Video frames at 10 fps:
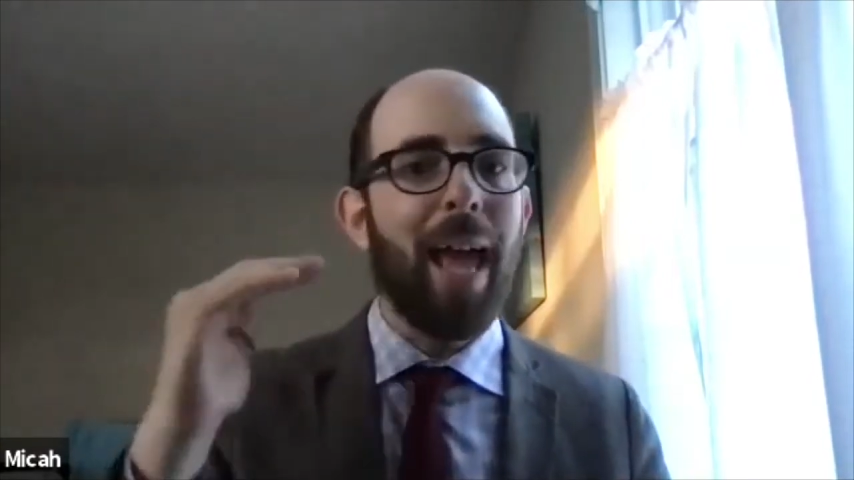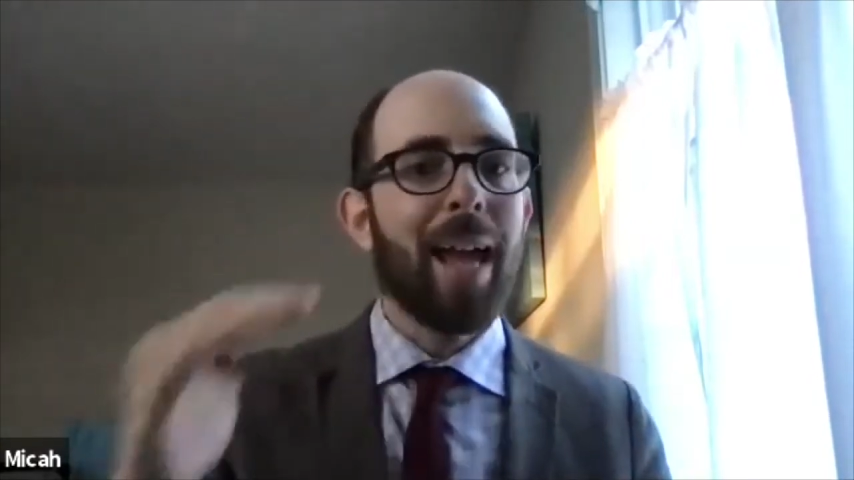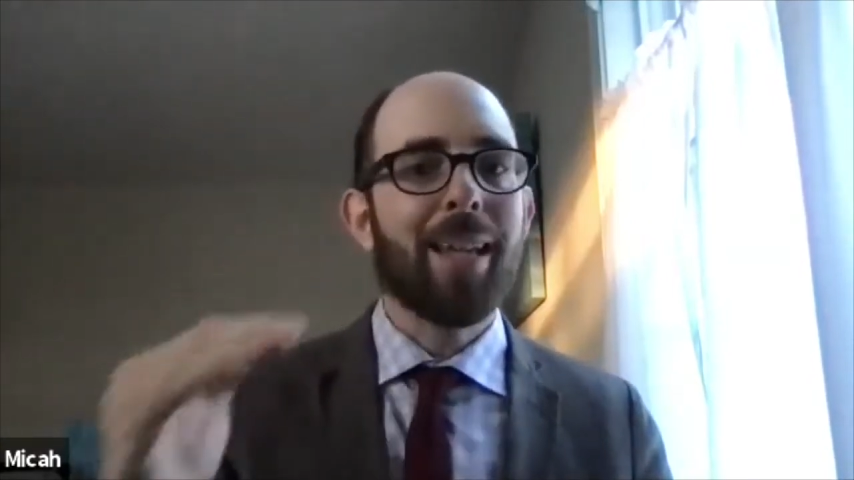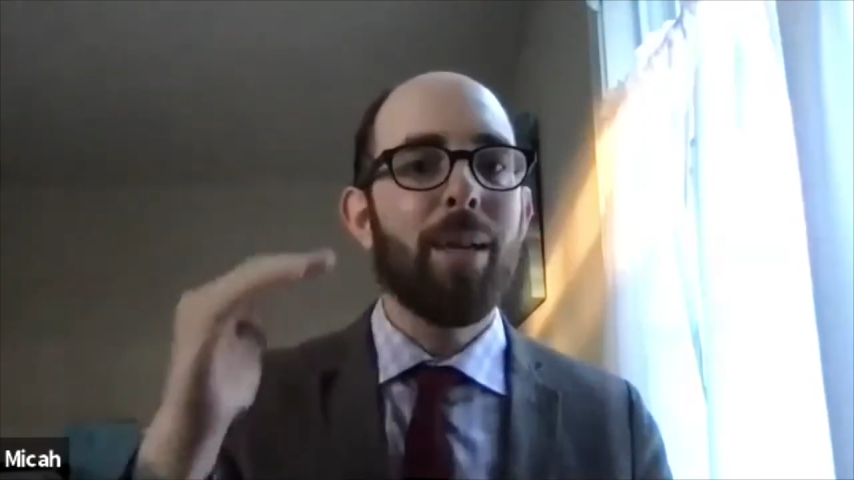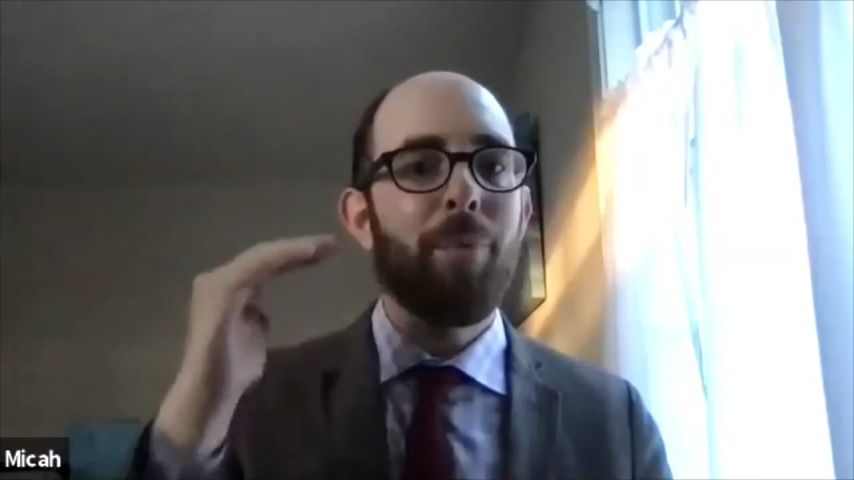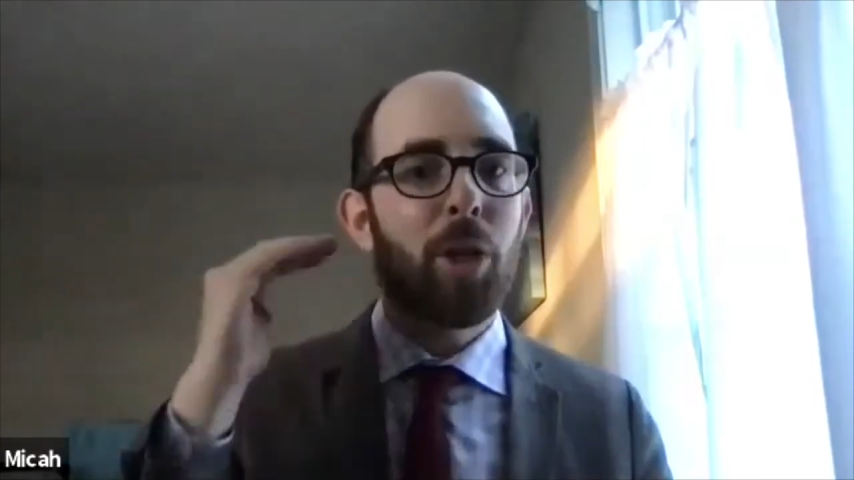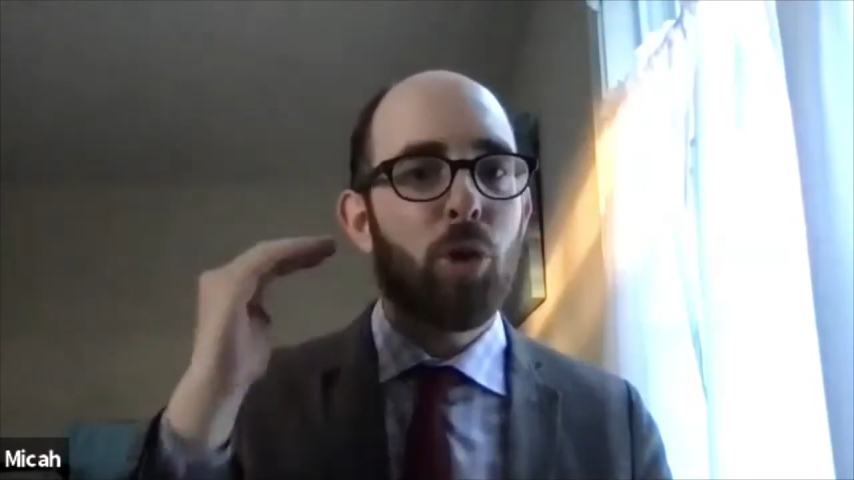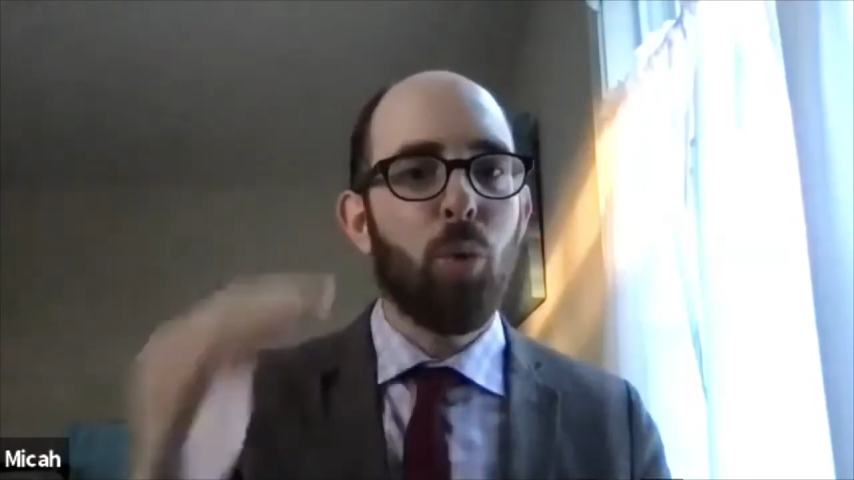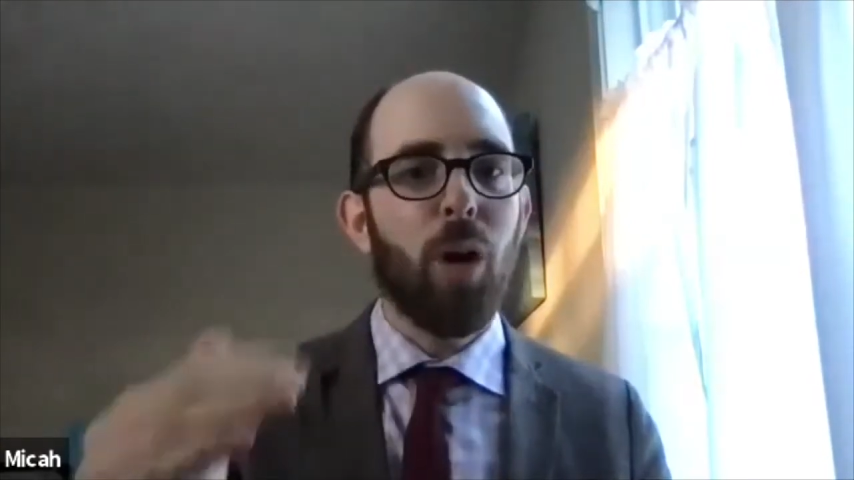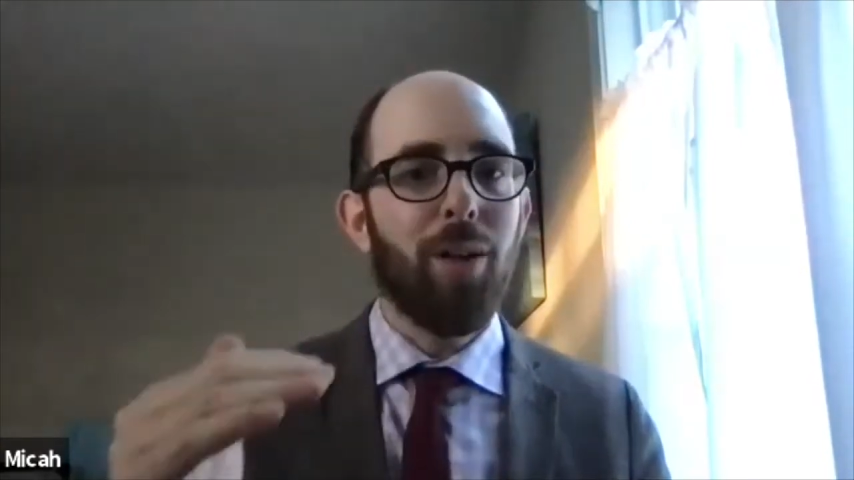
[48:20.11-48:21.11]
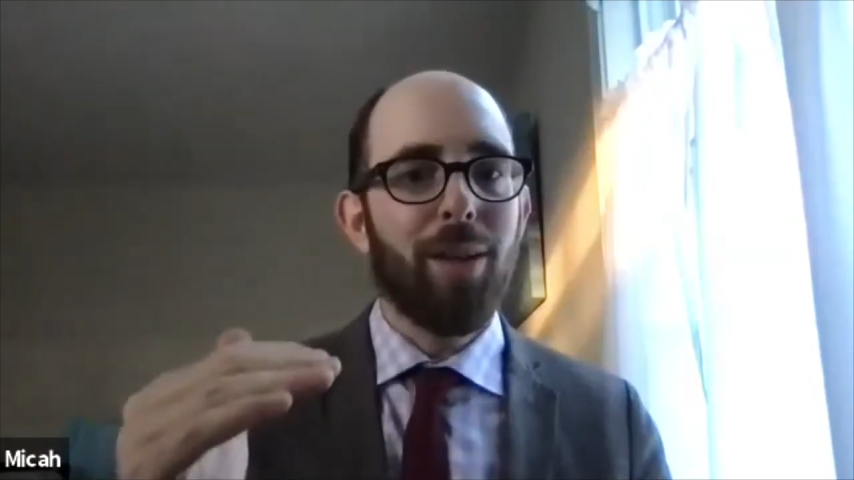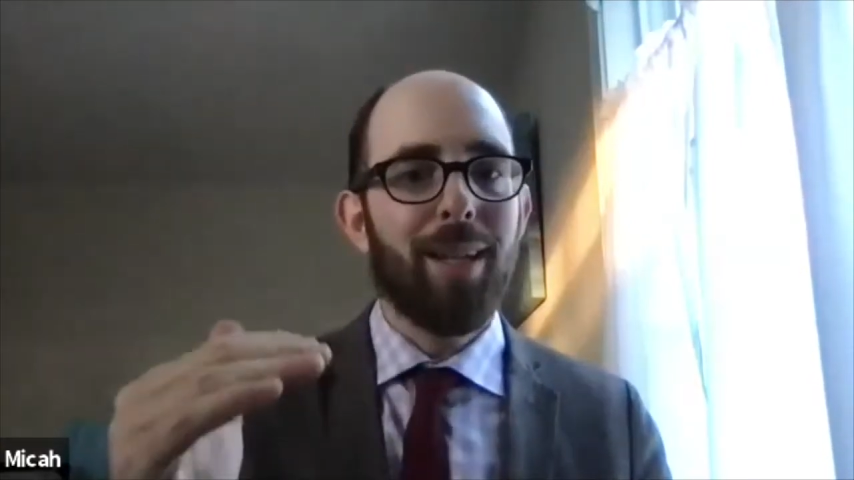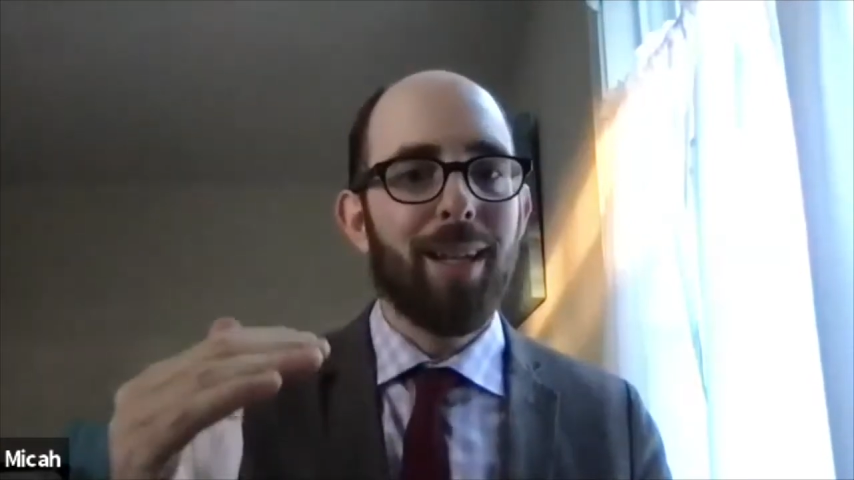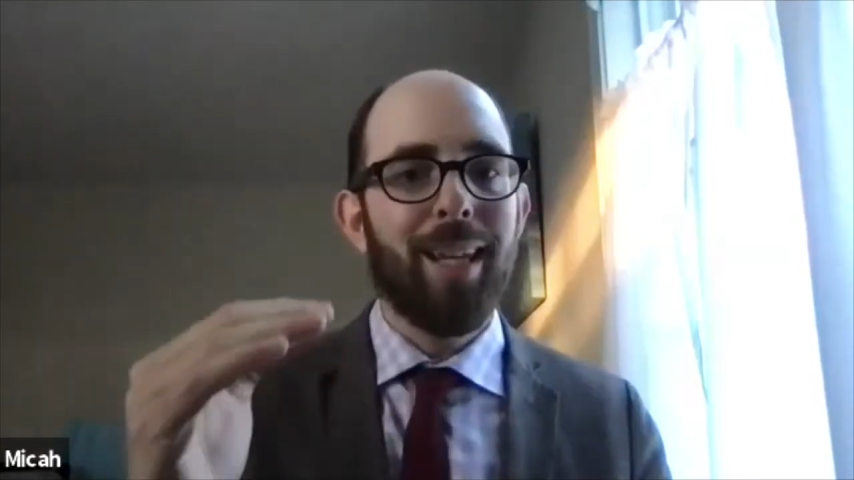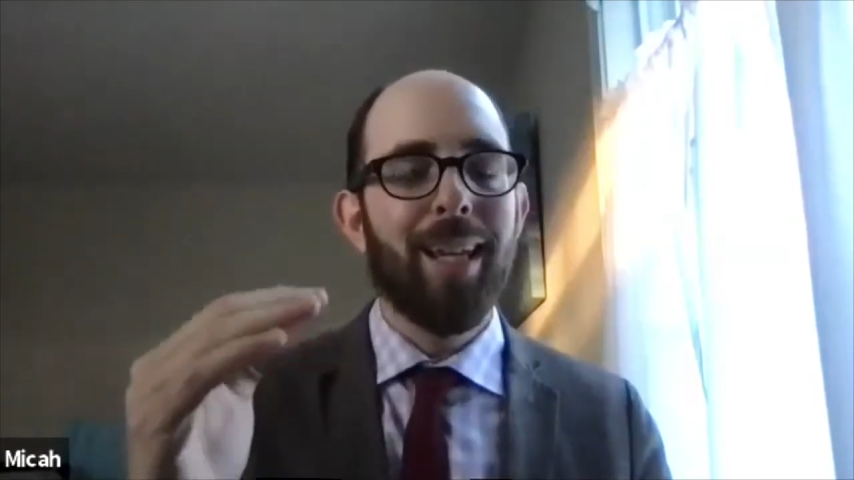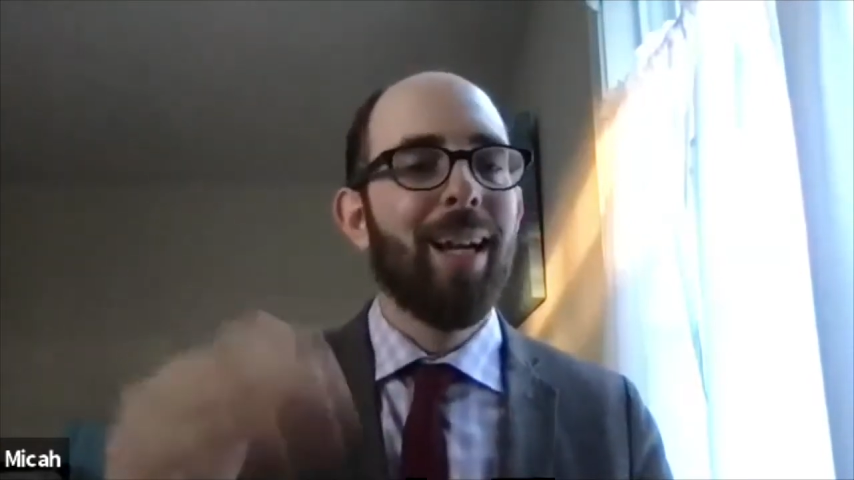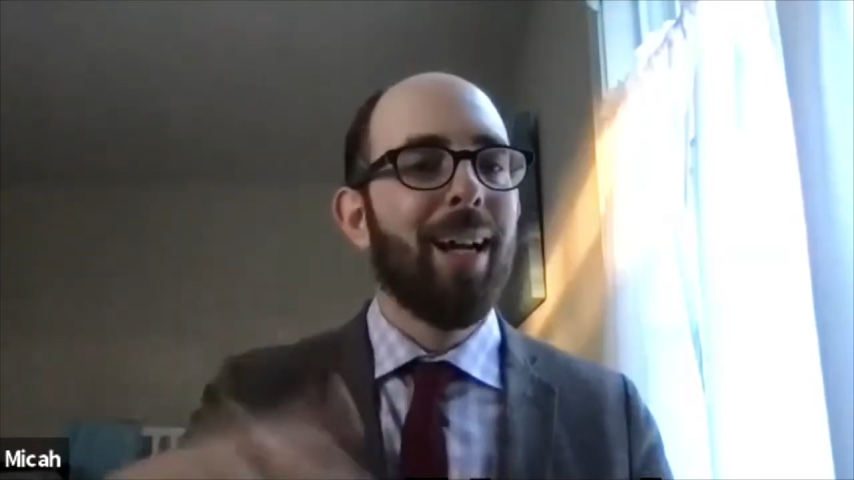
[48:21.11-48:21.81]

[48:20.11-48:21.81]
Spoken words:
academic quality